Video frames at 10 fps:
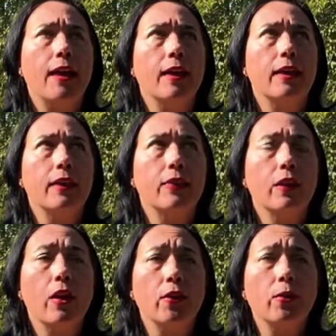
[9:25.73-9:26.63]
in the
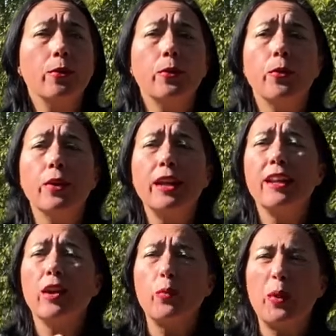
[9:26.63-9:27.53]
audio recording
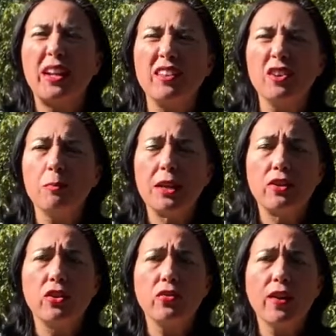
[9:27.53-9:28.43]
it went a little bit
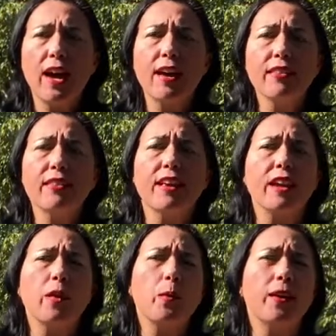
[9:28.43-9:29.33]
too fast and
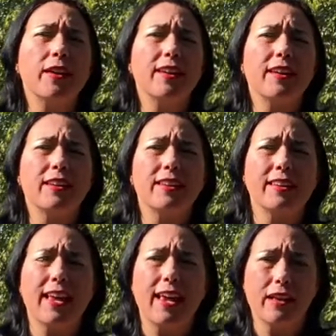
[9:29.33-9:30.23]
I wanted it to
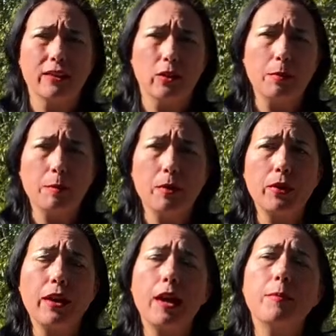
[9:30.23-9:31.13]
take a little bit more
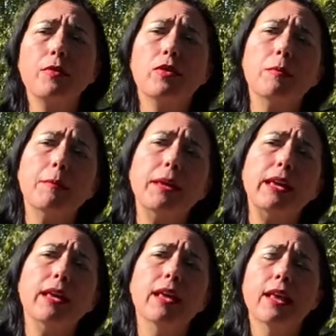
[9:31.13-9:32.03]
time. So
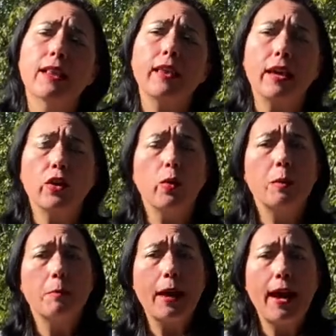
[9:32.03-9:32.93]
maybe like
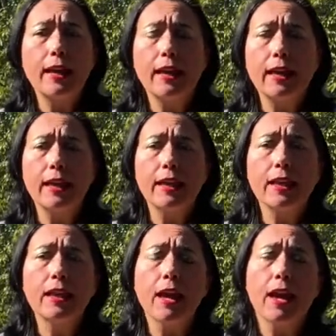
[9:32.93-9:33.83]
going back
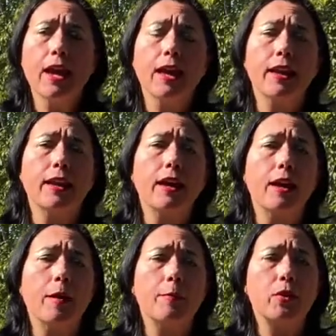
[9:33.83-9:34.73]
in
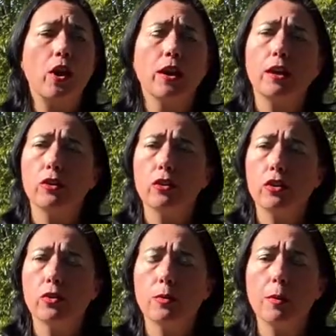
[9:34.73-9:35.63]
and talking to
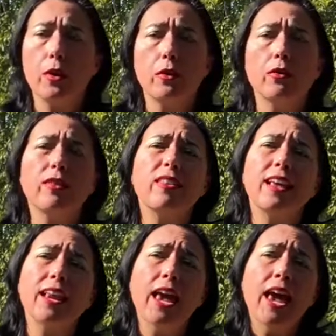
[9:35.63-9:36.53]
your partner and
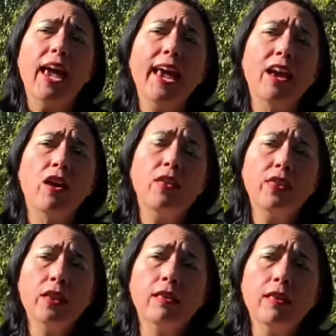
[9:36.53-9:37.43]
saying, hey, on
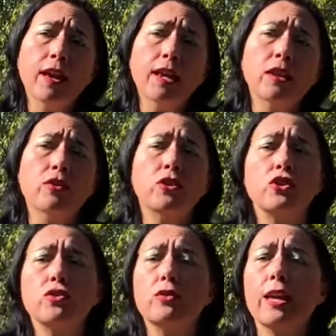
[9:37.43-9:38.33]
this line, could
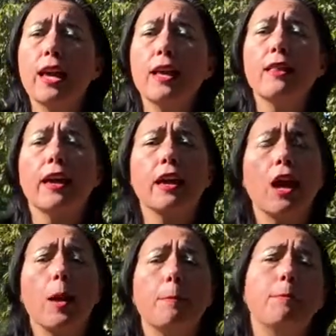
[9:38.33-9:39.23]
you take like
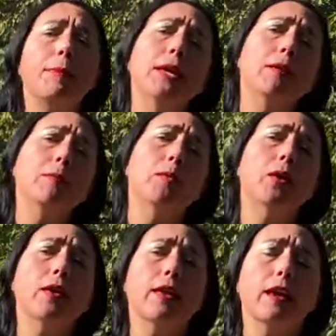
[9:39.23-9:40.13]
a beat
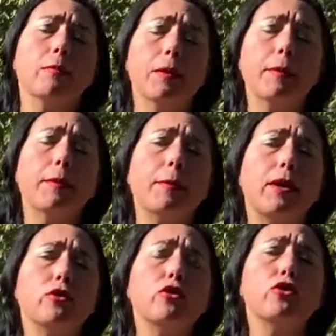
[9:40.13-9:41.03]
more, like maybe
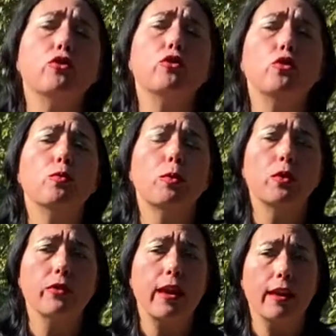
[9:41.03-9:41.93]
about 2 more
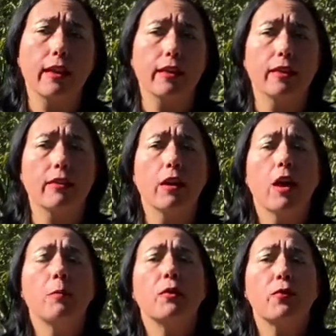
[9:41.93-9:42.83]
seconds
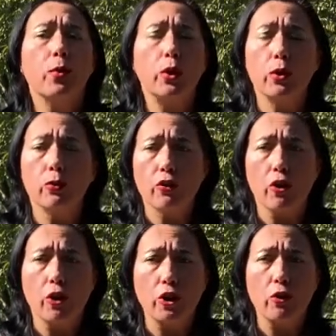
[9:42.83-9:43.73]
before you
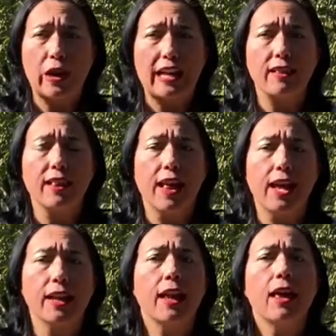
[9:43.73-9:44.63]
start on your next
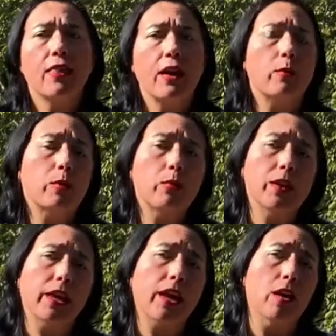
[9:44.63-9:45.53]
line. That would
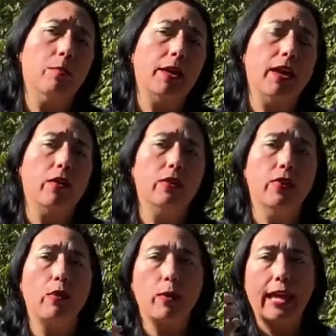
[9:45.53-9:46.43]
really help me out, and
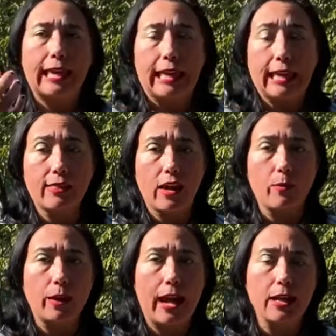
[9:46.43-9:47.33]
that way I can get that
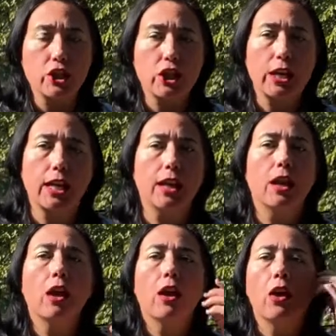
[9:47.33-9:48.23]
reaction in.
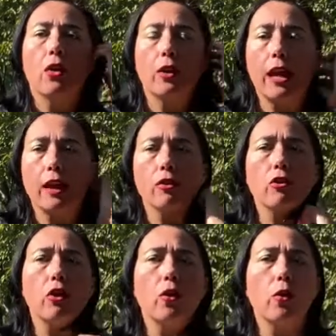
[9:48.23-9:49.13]
Okay,
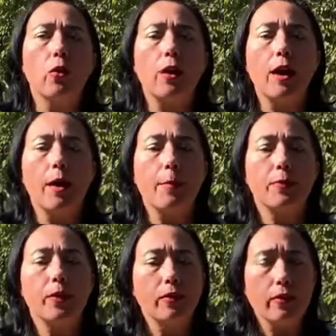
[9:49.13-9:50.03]
so
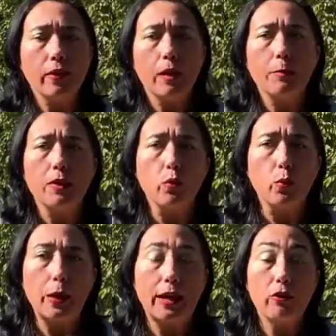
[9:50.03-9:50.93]
this is going to be the
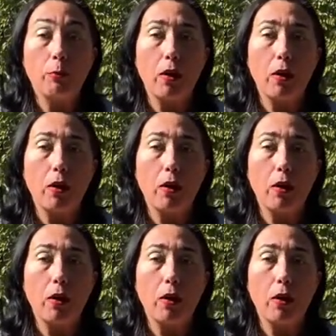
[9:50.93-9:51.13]
week's